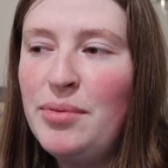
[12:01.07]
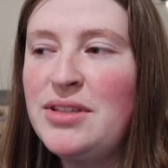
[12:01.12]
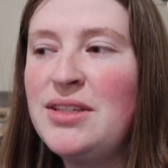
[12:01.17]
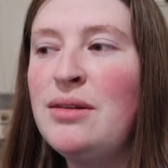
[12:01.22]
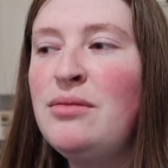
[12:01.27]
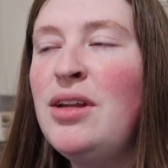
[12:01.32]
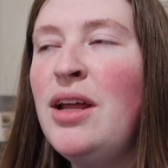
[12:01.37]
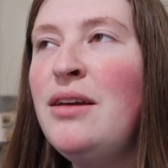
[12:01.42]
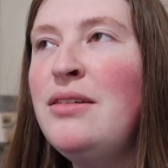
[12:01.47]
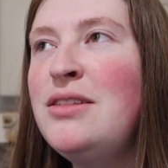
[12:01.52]
But
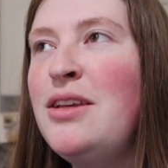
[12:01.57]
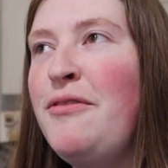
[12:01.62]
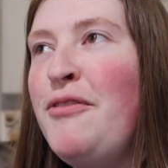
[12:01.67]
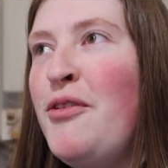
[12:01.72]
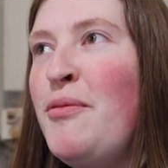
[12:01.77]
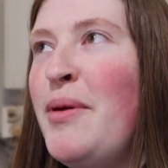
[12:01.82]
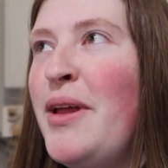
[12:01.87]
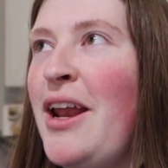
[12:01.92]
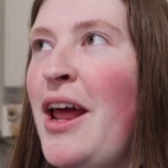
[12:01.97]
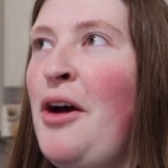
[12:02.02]
sometimes if
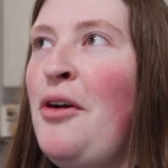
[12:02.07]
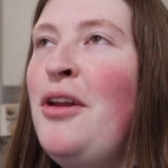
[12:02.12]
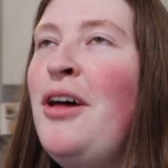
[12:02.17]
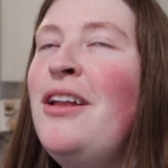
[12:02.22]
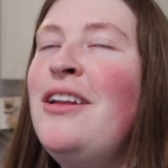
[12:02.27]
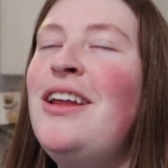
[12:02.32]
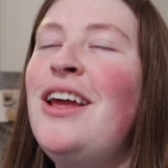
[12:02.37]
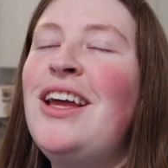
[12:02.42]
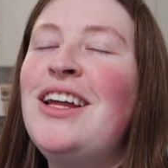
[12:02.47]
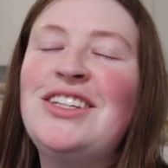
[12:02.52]
you've been out
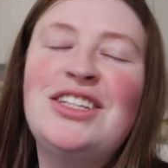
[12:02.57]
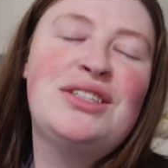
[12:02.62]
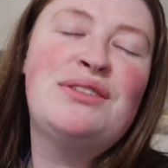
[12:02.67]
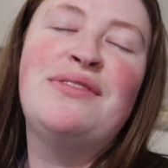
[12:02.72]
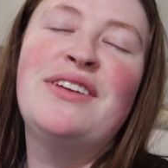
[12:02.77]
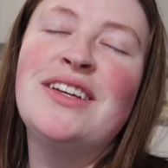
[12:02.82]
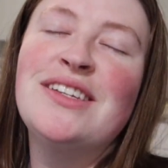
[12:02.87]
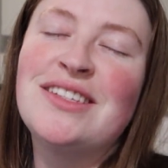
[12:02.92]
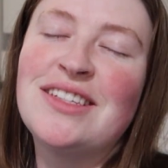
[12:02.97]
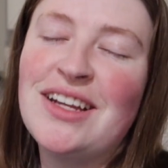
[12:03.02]
all day, it just
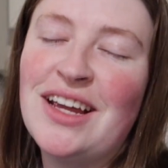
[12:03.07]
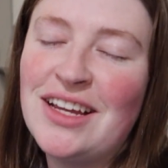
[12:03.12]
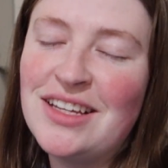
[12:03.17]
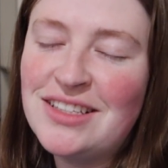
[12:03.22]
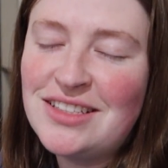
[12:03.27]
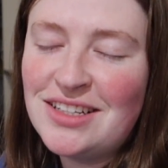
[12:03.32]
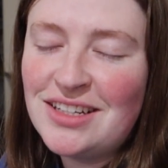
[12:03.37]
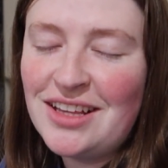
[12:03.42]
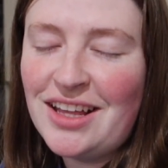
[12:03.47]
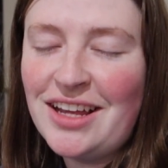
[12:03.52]
feels
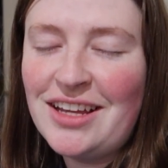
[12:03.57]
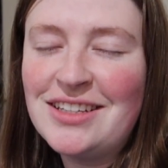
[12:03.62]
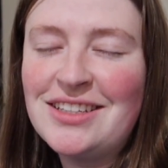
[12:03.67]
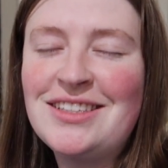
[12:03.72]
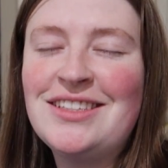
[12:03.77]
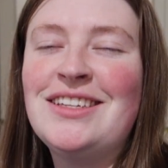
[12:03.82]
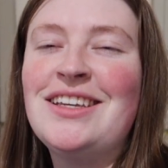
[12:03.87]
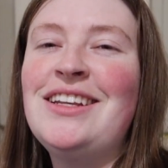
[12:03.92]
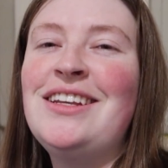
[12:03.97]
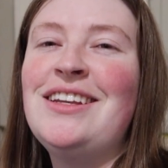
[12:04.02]
nice to like
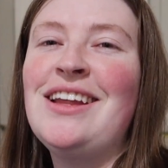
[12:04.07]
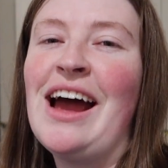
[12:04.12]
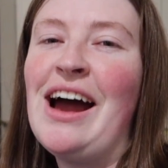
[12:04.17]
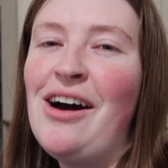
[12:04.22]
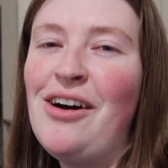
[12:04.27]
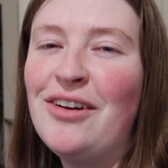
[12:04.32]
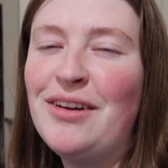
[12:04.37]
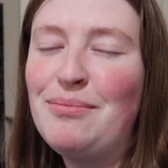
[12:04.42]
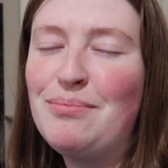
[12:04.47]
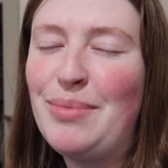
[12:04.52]
sit
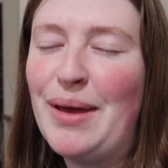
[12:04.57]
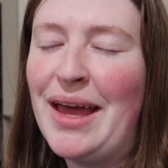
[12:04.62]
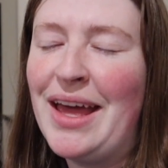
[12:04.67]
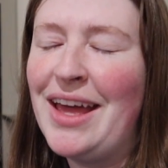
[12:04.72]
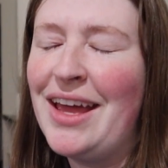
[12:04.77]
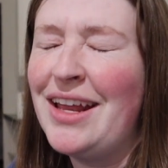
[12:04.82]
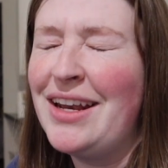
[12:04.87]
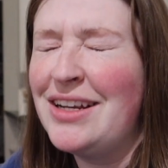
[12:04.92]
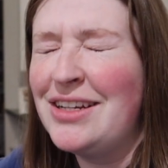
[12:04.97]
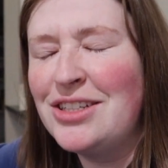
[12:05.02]
down in
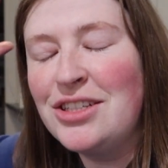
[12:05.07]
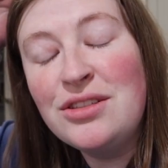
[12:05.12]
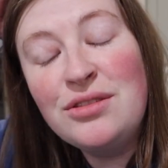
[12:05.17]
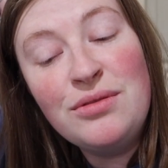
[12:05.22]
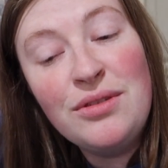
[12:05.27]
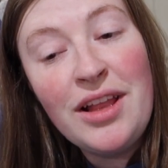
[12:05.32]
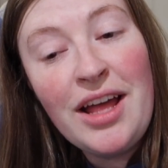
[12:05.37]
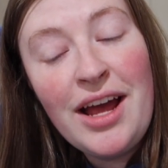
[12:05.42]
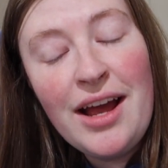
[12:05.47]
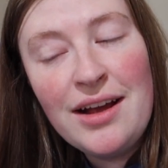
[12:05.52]
bed and
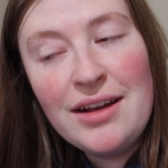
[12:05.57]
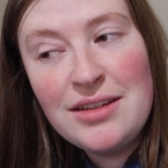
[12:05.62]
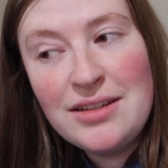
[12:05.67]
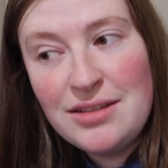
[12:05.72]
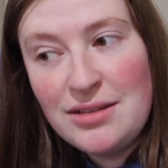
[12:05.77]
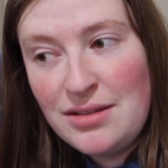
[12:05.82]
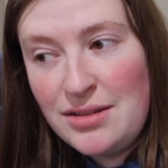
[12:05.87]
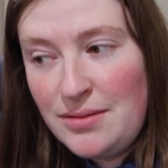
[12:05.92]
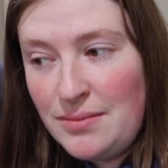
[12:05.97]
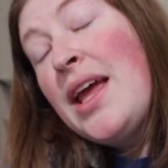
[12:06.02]
just
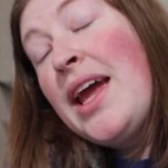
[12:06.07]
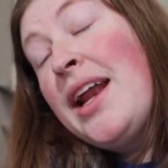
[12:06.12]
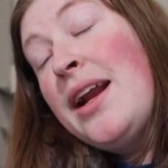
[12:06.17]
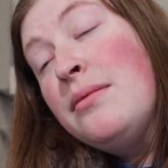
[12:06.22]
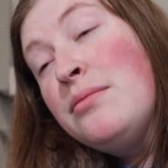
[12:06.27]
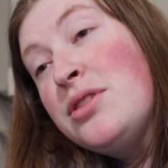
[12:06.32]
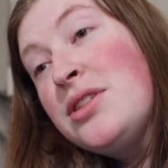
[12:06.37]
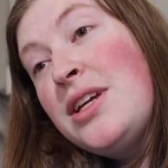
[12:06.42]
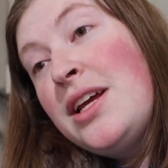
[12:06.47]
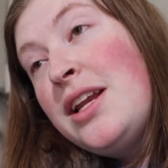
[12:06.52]
relax. And
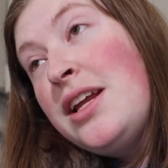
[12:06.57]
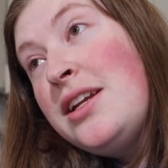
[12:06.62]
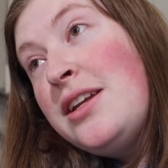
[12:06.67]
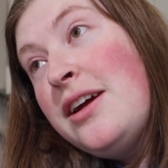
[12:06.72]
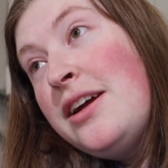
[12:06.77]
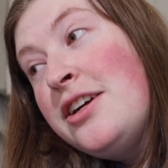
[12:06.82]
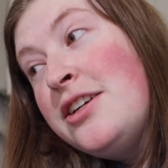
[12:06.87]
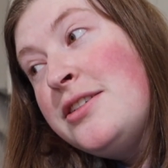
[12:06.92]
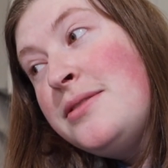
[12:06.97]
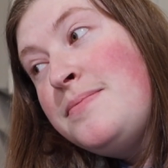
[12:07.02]
I'm just getting
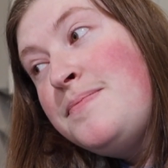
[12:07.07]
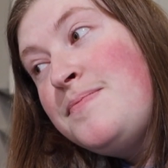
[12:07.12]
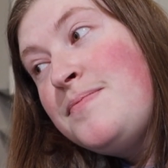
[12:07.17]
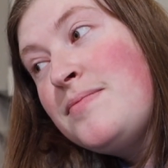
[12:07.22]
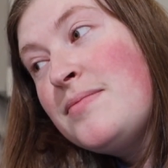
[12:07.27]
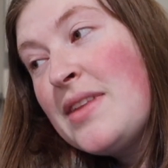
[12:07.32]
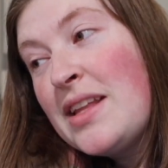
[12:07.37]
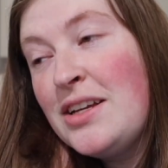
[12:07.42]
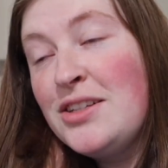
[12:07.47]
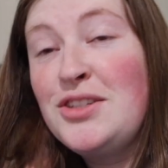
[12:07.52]
tired.
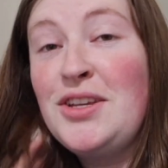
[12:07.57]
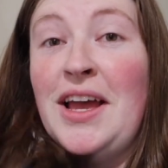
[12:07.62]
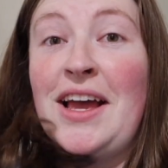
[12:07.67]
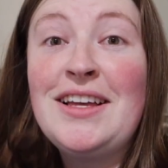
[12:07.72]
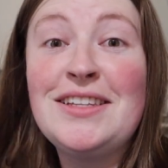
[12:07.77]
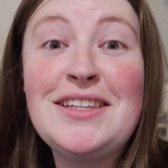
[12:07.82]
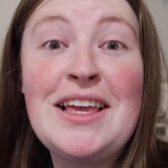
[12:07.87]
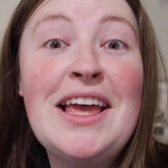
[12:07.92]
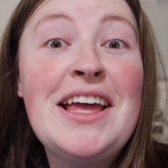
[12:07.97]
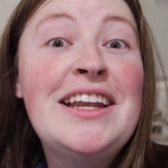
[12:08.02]
So
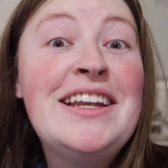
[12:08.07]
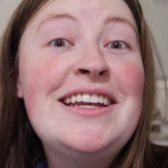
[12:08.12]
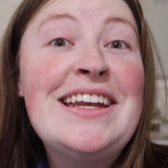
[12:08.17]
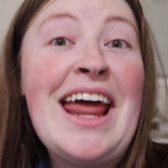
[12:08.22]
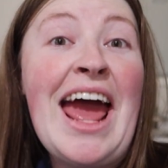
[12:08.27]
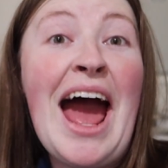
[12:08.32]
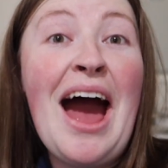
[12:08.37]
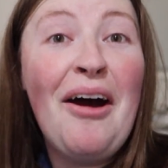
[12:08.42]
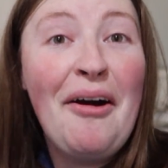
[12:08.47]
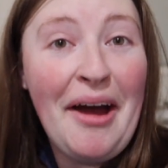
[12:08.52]
yes,
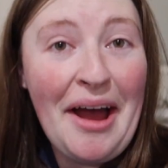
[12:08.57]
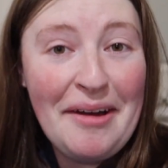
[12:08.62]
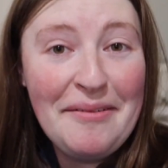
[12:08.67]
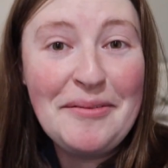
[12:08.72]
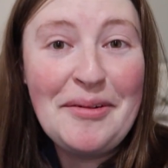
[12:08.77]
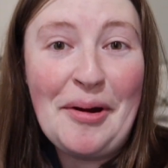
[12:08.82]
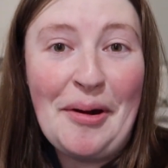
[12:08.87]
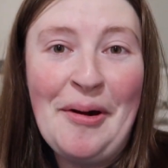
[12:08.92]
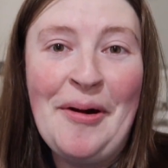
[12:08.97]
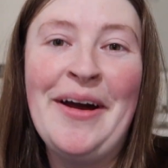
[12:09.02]
now
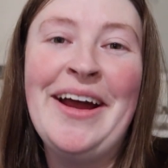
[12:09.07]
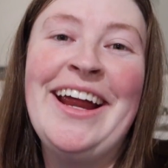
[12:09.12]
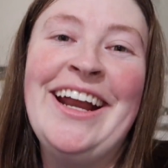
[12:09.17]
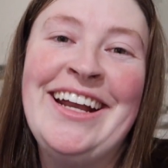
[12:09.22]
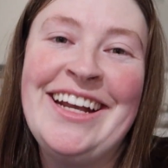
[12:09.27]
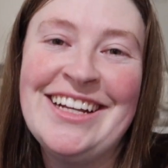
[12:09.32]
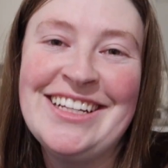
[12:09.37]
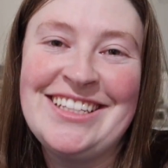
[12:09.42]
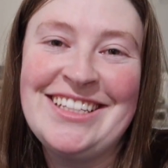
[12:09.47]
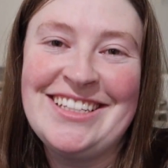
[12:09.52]
I'm
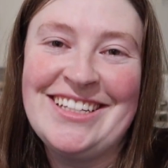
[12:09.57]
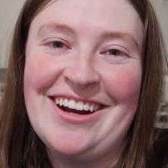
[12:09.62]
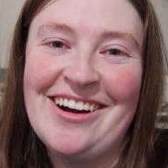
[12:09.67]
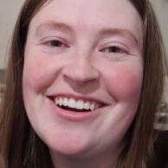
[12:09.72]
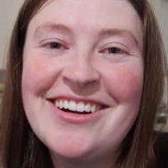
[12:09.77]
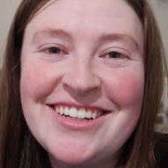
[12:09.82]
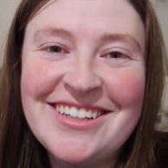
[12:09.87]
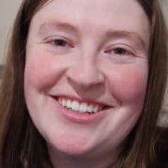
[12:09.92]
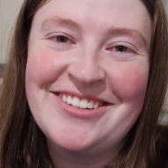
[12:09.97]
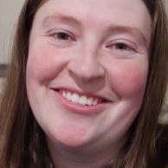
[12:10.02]
going to
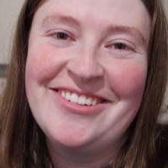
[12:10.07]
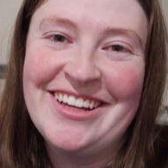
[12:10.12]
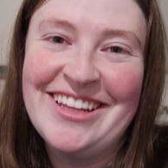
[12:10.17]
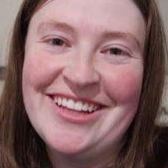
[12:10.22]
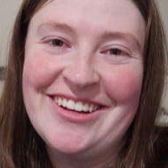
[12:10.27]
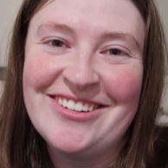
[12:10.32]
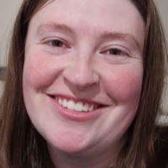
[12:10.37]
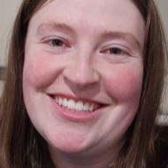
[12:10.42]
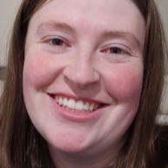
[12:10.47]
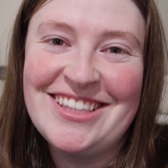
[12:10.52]
start
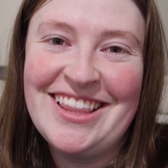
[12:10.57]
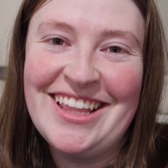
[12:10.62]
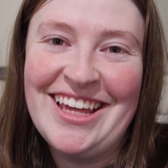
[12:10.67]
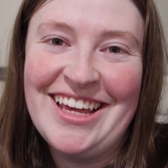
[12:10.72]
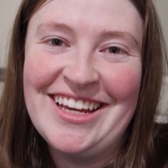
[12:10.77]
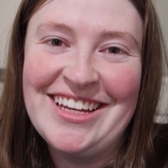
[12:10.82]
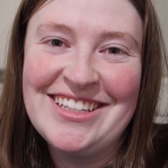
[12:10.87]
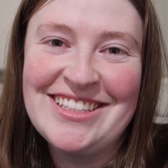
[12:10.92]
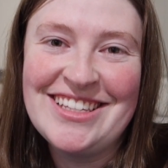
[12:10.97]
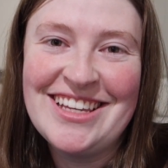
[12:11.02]
doing those
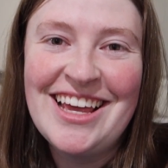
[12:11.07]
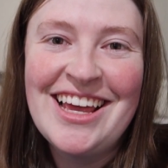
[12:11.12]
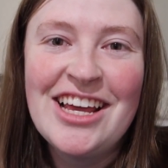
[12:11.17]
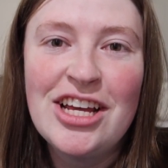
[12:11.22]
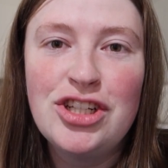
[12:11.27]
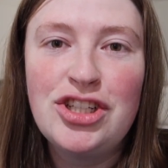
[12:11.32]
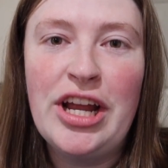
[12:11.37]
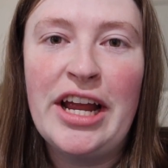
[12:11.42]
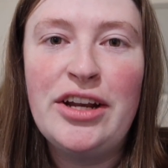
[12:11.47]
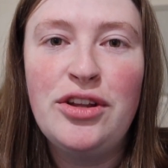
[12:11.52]
things.
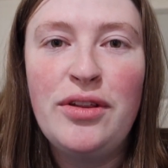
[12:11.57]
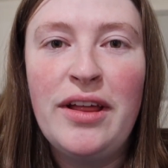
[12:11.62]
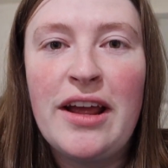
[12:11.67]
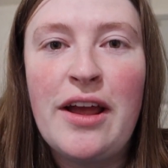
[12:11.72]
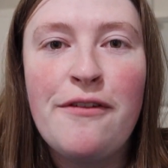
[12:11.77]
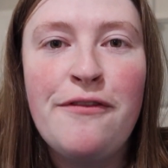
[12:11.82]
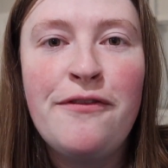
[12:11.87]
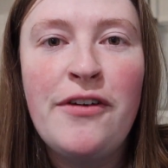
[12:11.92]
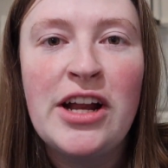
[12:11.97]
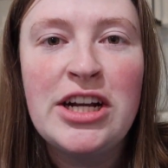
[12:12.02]
Should I do
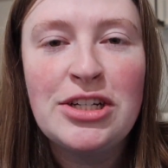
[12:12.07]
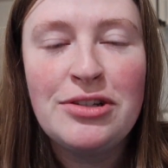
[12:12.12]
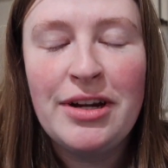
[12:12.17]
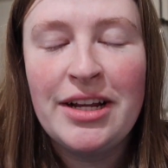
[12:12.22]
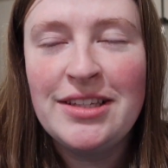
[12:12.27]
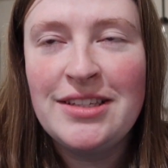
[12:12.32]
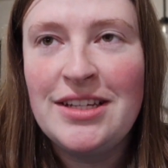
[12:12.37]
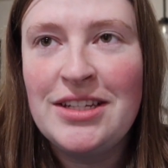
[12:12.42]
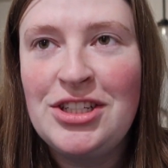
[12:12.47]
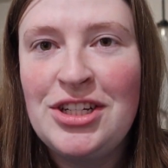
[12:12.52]
like a fun
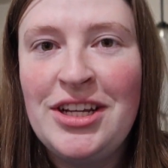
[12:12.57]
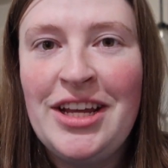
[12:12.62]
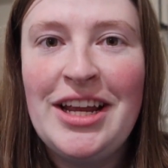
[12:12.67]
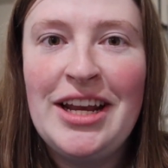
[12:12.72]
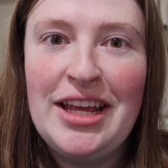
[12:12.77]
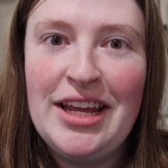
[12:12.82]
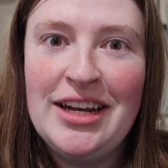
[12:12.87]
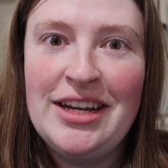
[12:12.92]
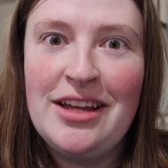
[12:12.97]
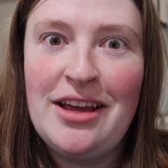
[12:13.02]
transition
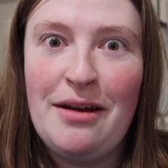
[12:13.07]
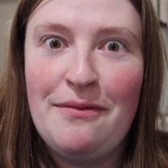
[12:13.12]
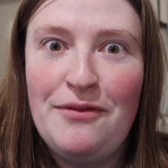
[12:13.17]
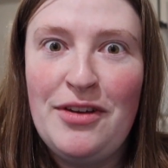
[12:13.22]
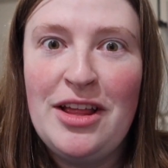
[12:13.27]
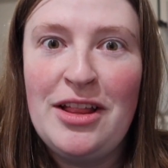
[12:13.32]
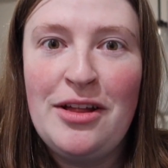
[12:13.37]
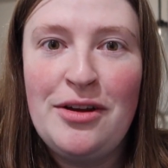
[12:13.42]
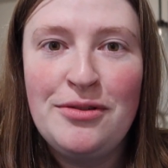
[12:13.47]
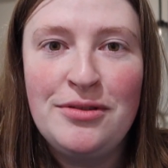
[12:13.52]
getting into
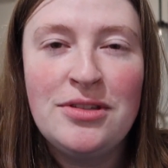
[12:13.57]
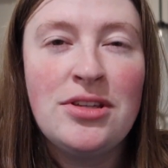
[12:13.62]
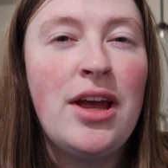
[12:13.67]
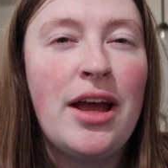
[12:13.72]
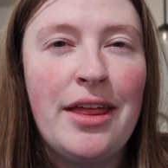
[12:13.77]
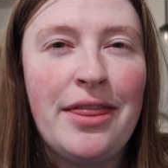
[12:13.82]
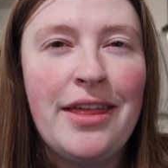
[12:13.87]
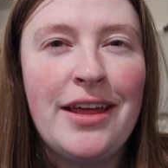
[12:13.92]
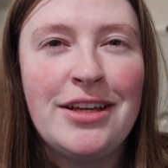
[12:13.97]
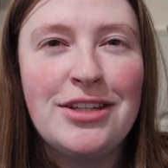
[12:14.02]
comfy clothes?
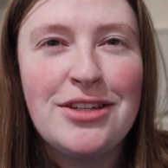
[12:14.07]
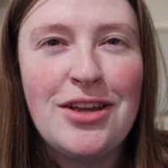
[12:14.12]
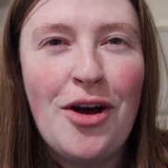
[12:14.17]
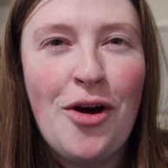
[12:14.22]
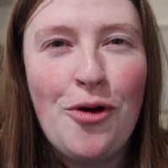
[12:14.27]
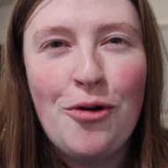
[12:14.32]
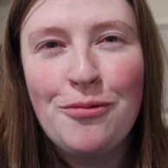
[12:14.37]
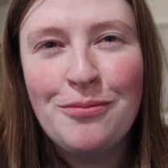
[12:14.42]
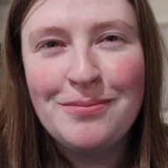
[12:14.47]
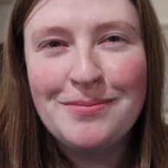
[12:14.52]
I think so.